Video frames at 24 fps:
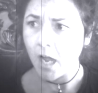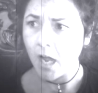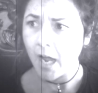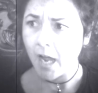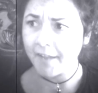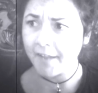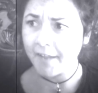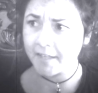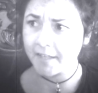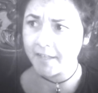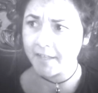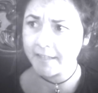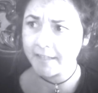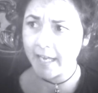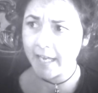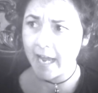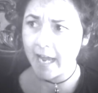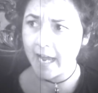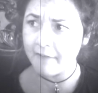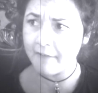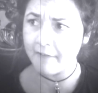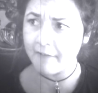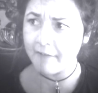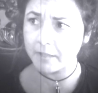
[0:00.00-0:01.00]
I think they
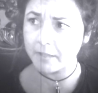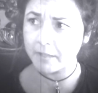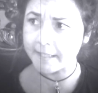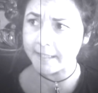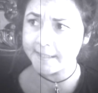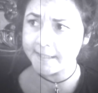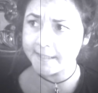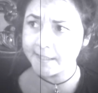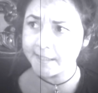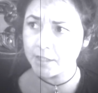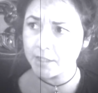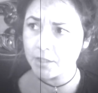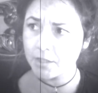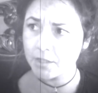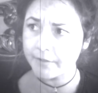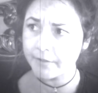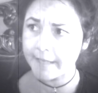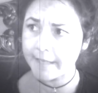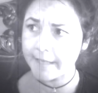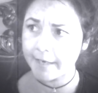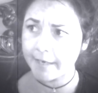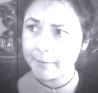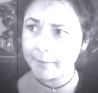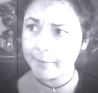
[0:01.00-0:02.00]
have a place to do
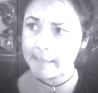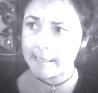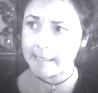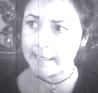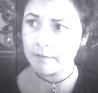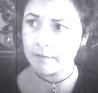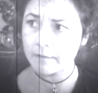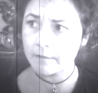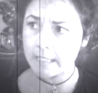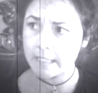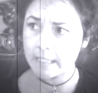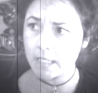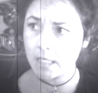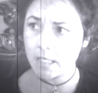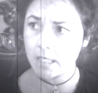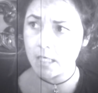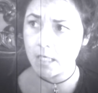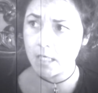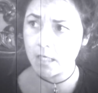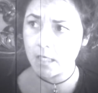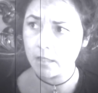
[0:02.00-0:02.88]
that around here.